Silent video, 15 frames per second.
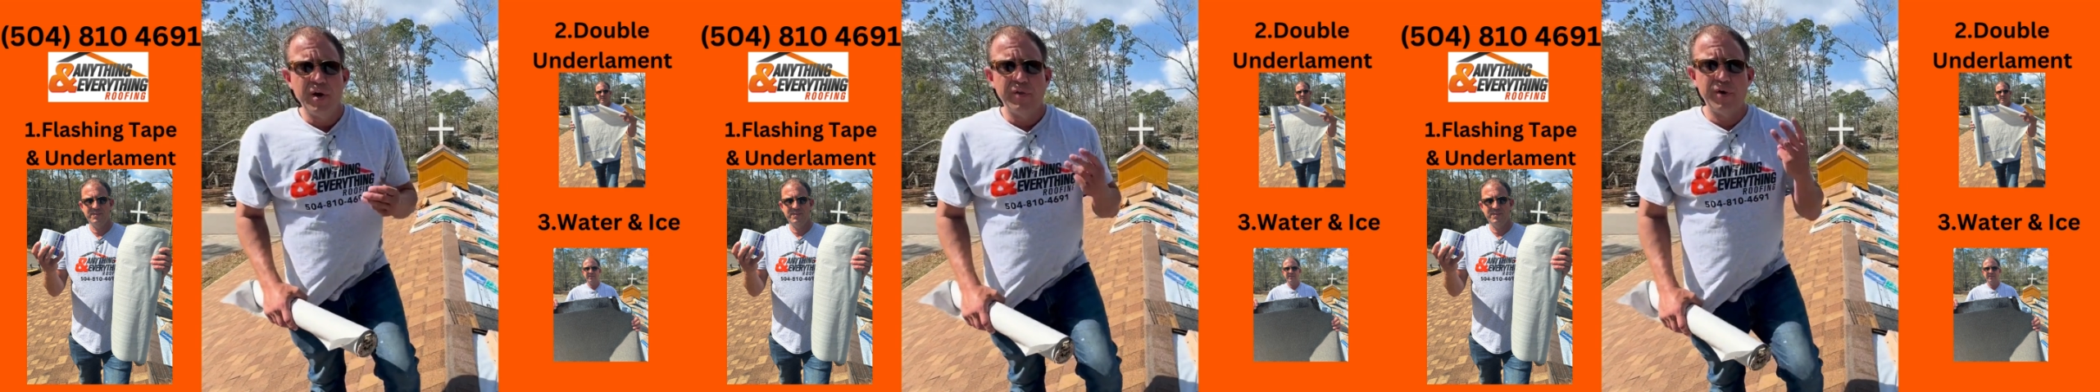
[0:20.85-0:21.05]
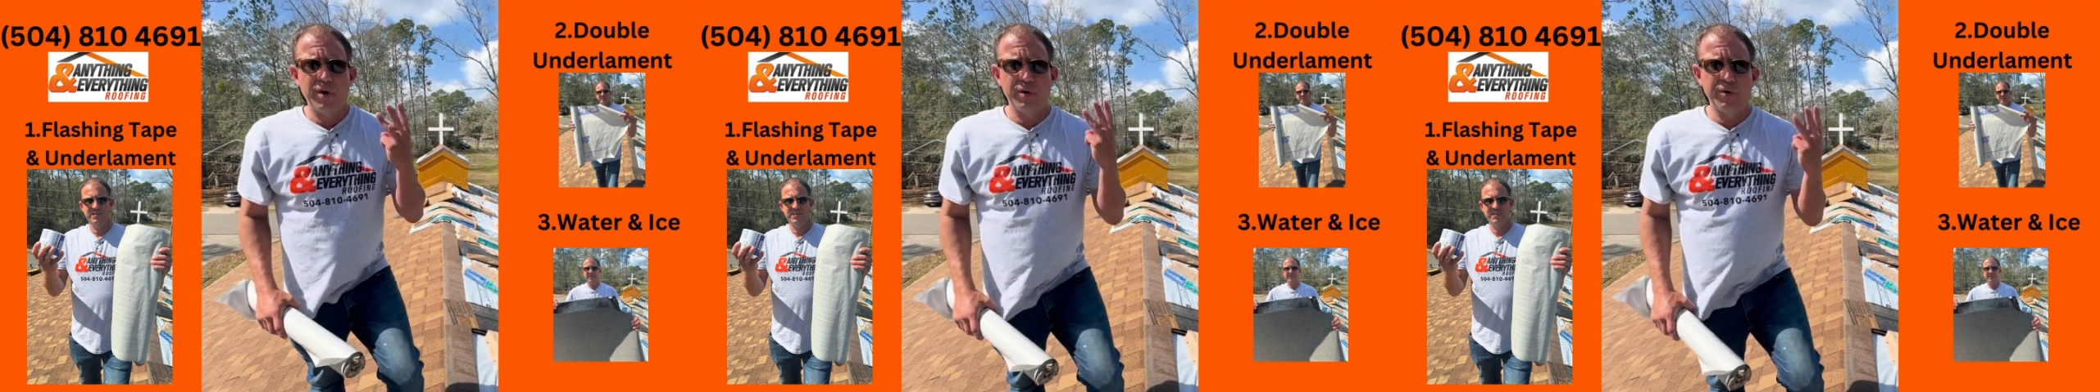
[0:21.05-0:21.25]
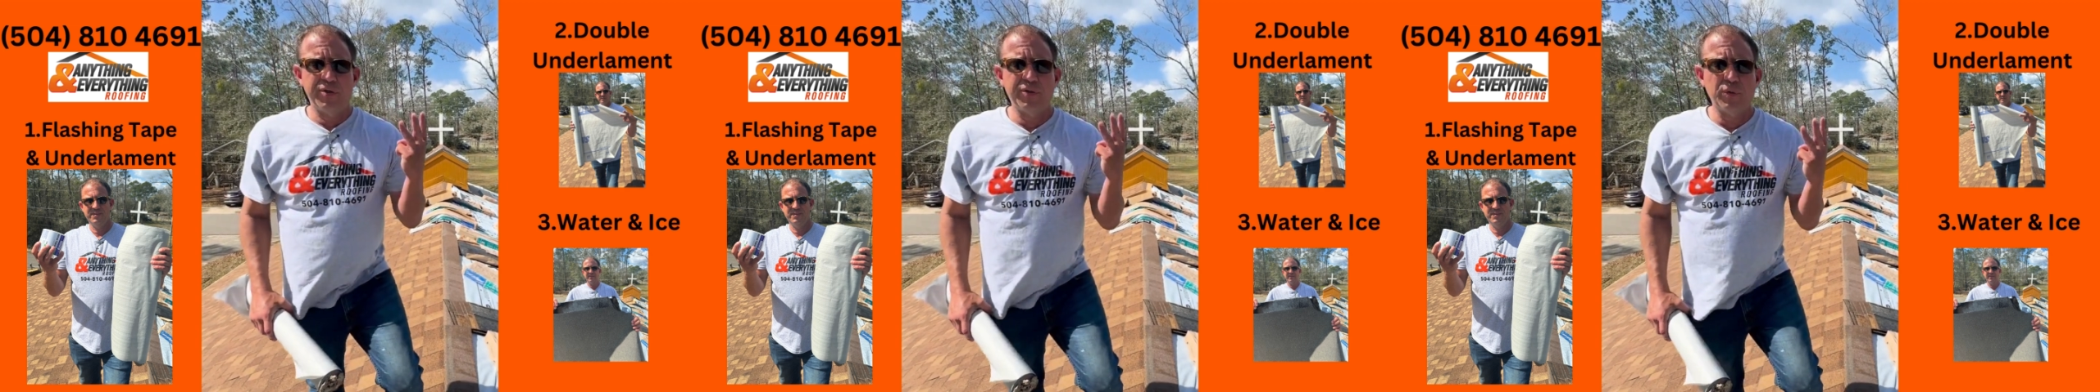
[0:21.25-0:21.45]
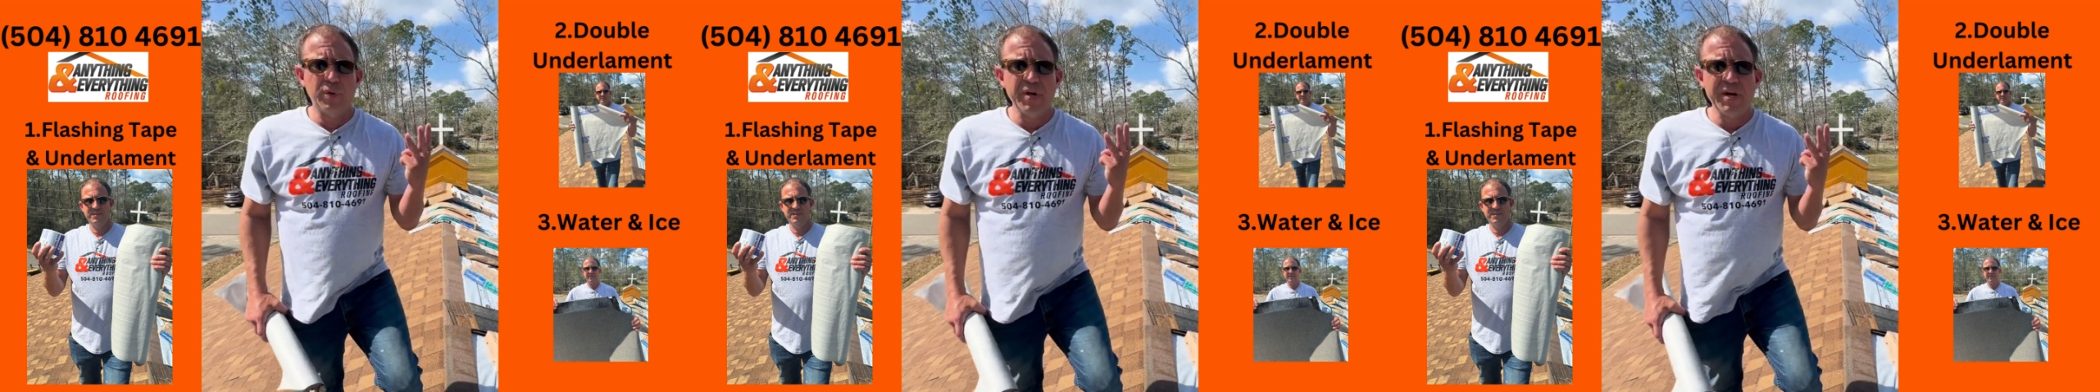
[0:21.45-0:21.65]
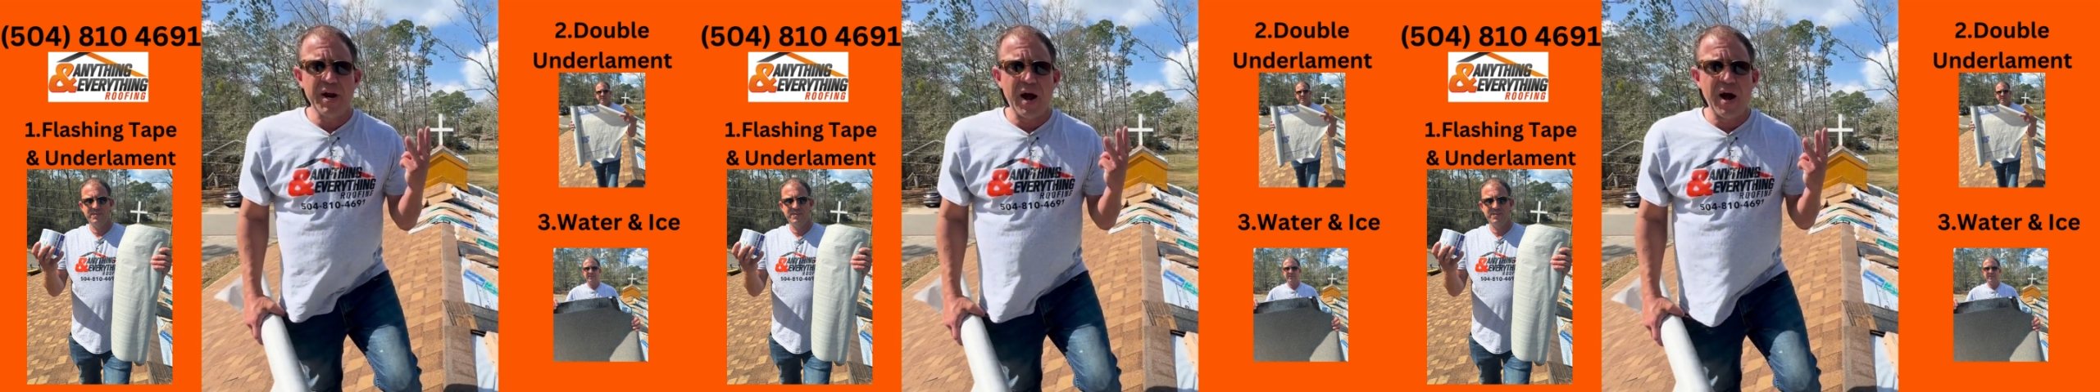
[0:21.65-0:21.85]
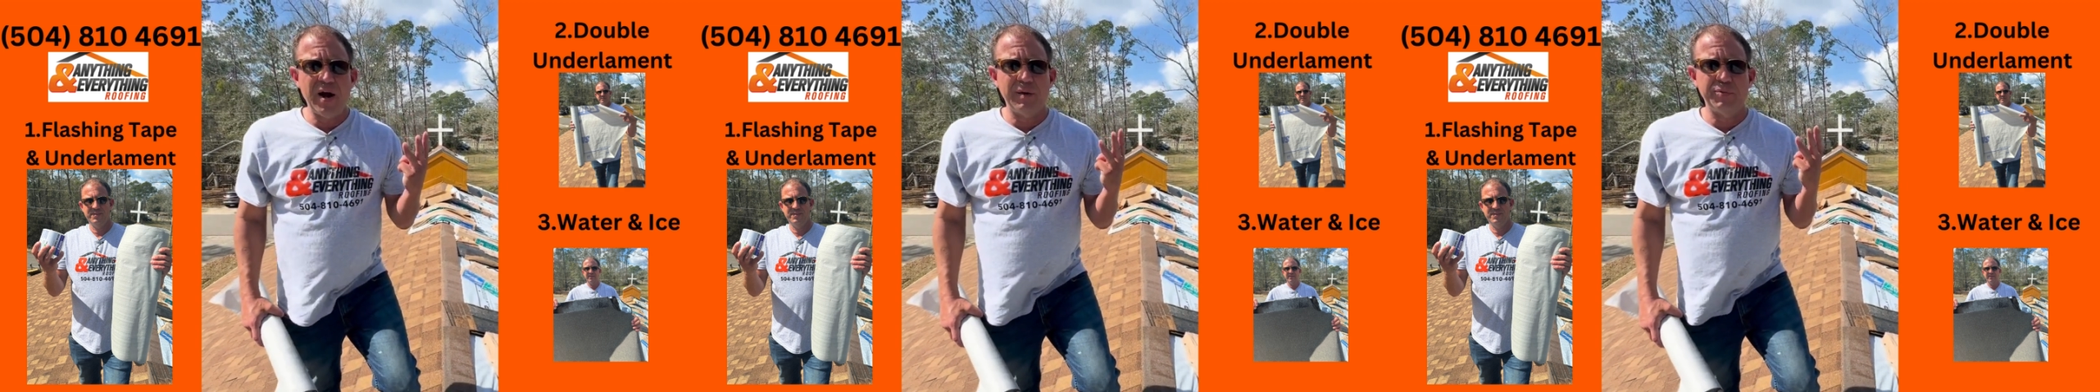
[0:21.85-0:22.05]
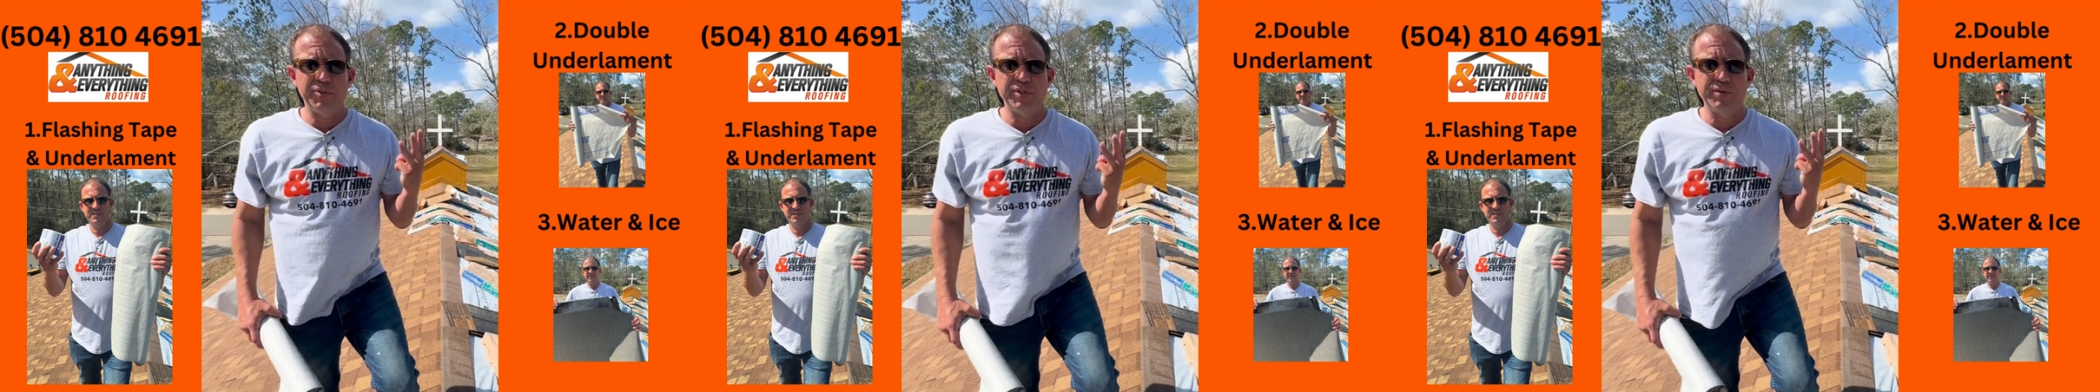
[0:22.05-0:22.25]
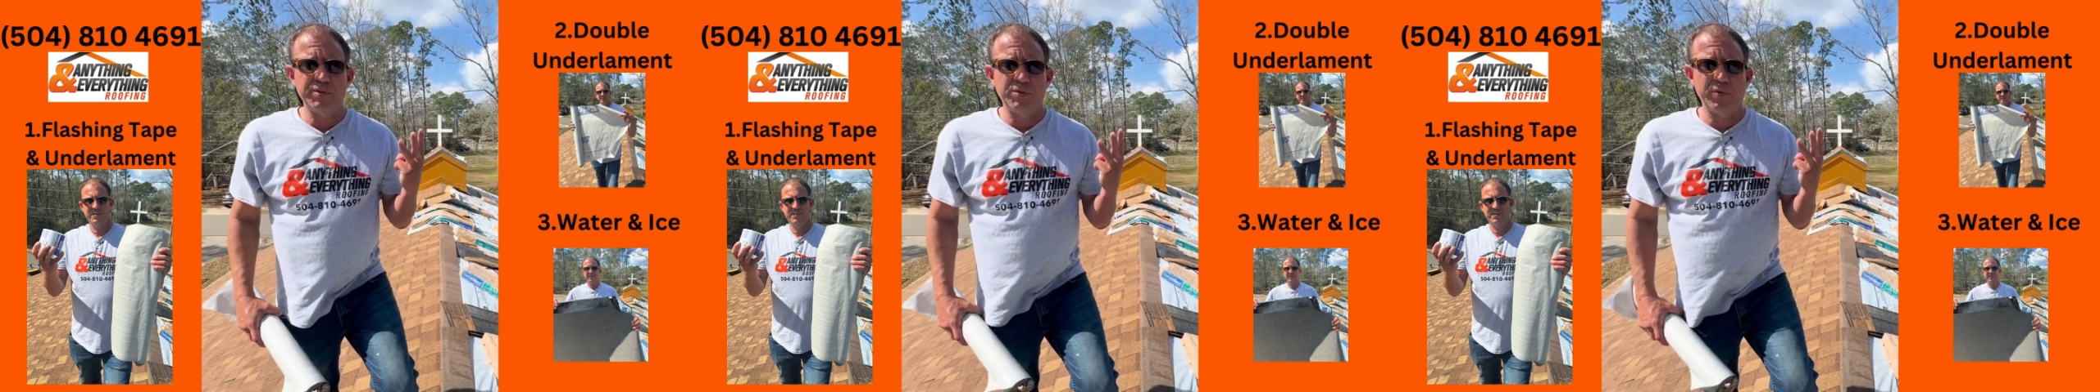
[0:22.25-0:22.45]
there are three
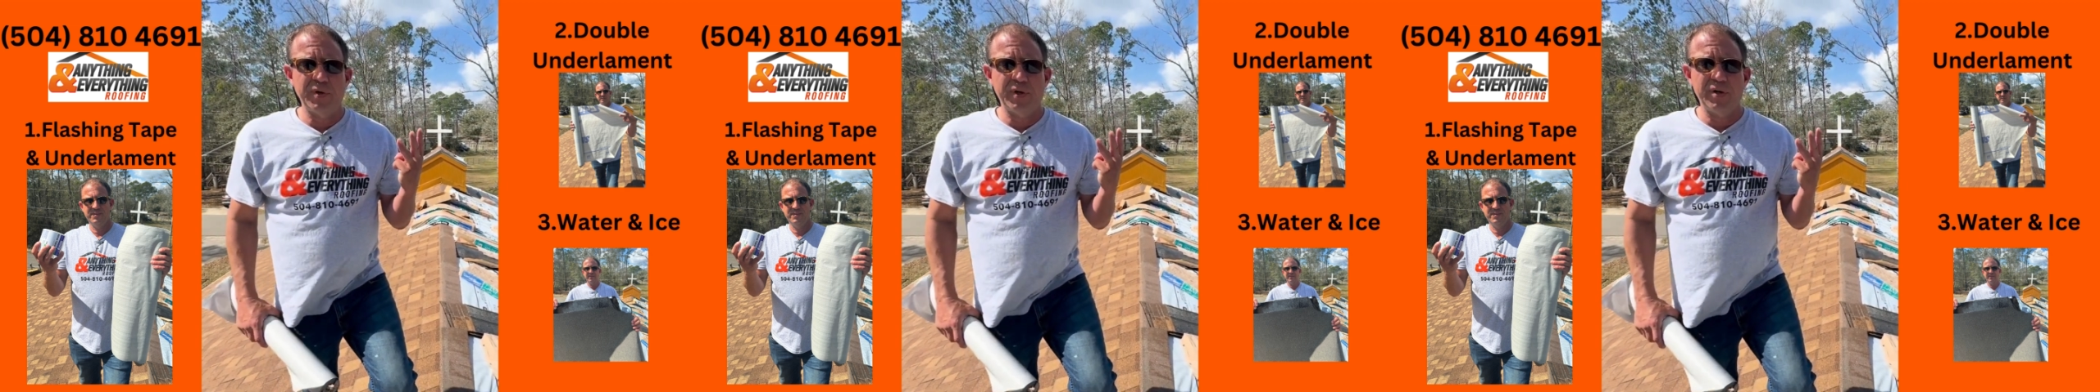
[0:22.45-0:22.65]
options when it